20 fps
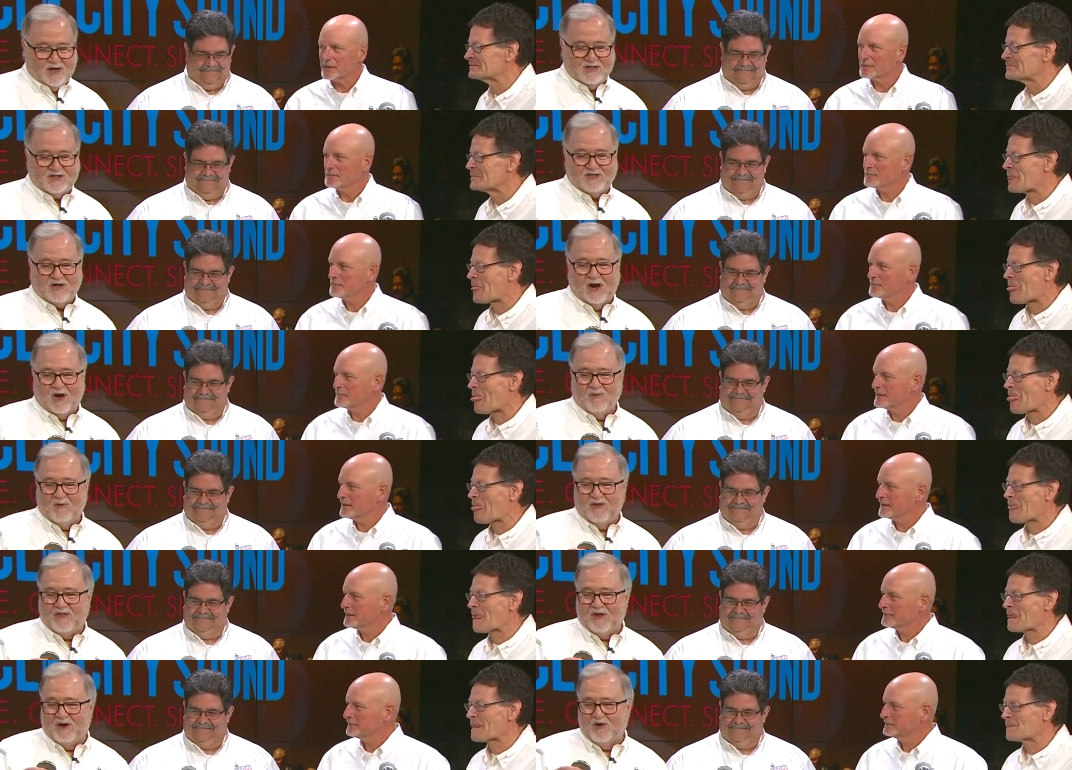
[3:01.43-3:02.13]
Speaker 1: going to
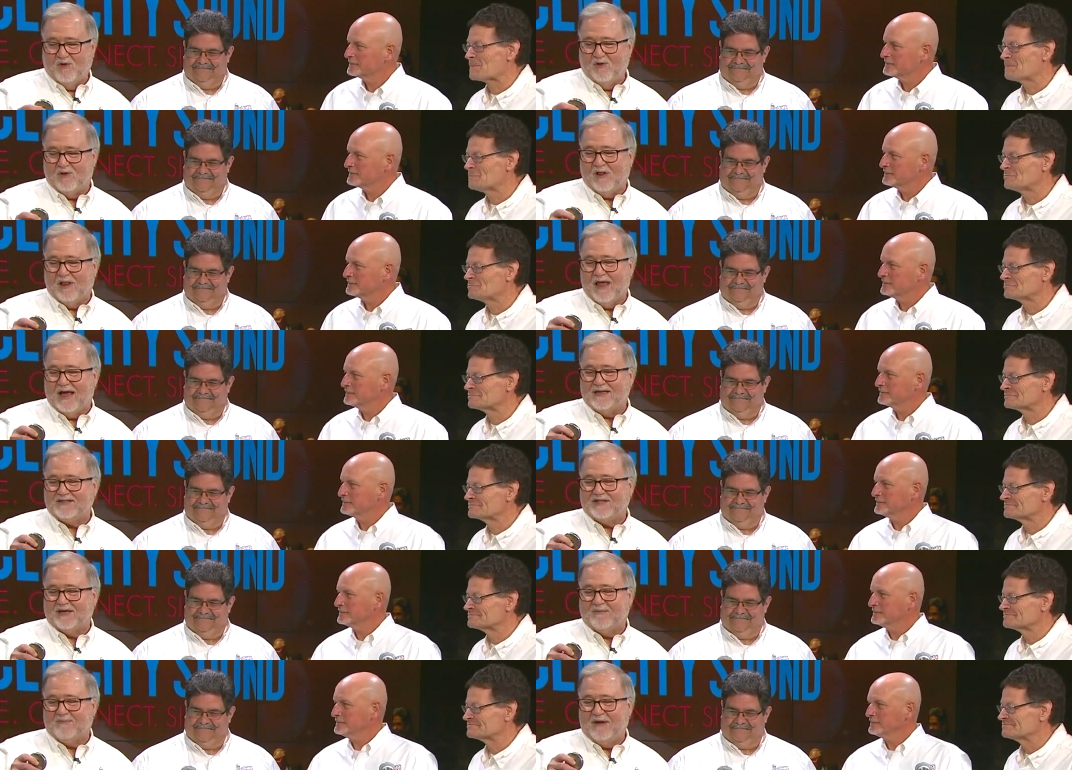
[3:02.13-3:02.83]
start with an old
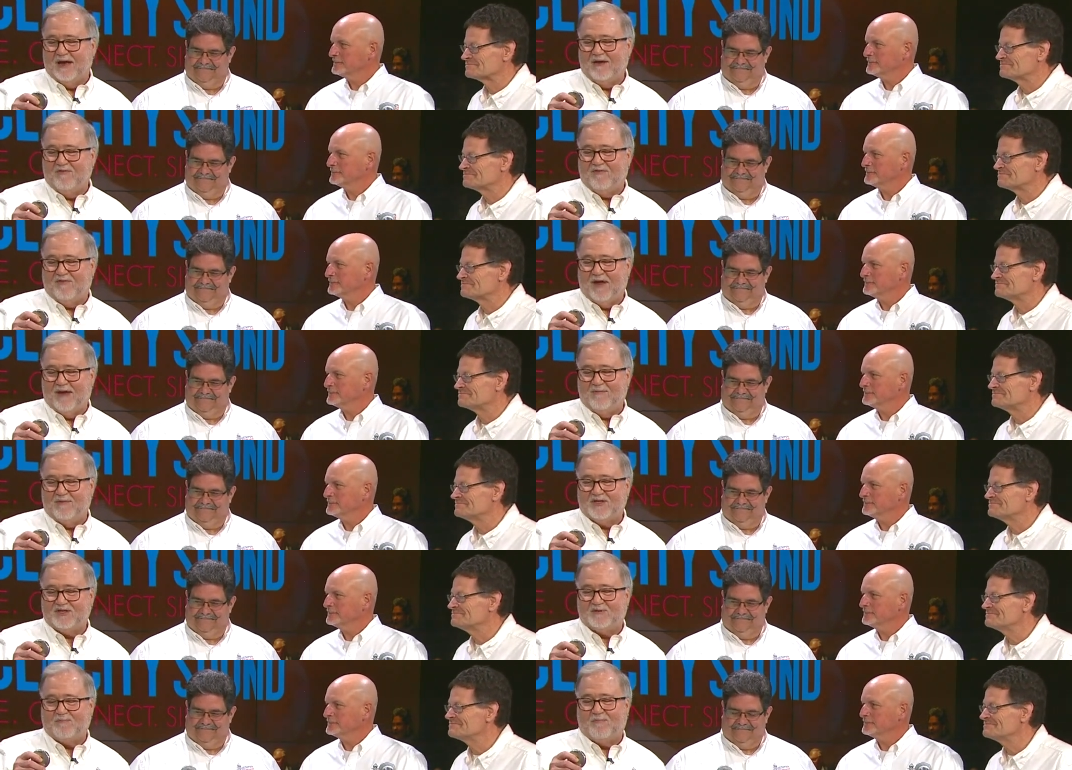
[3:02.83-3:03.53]
classic made
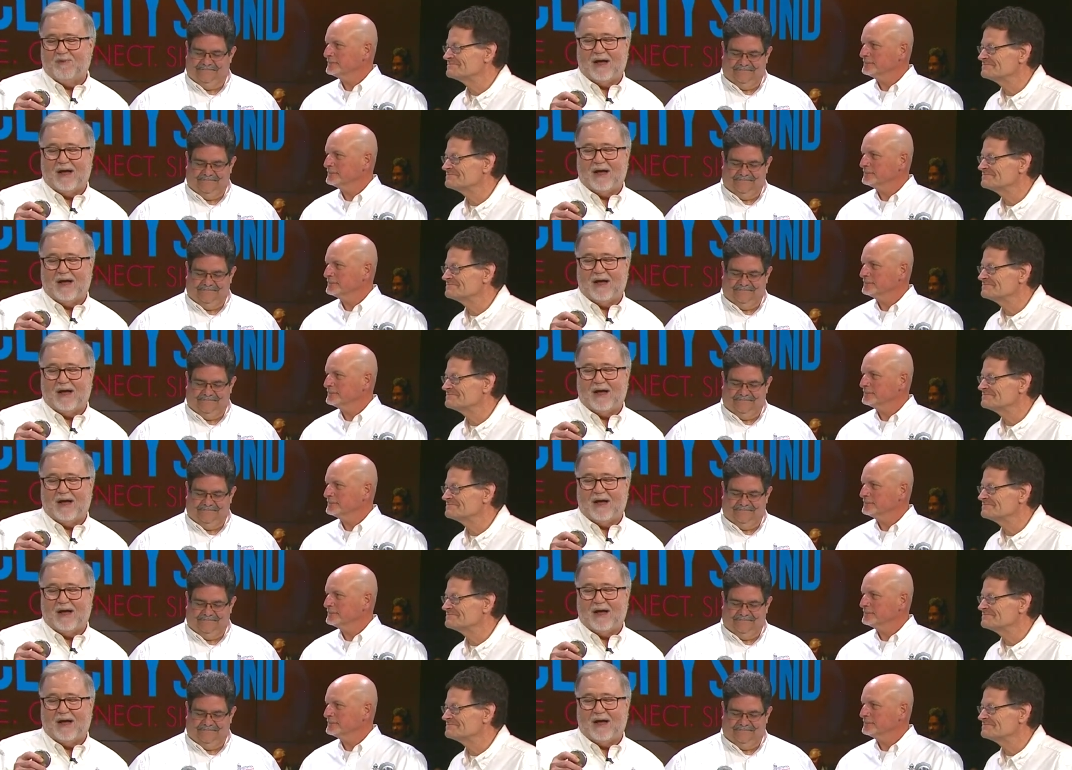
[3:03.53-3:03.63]
famous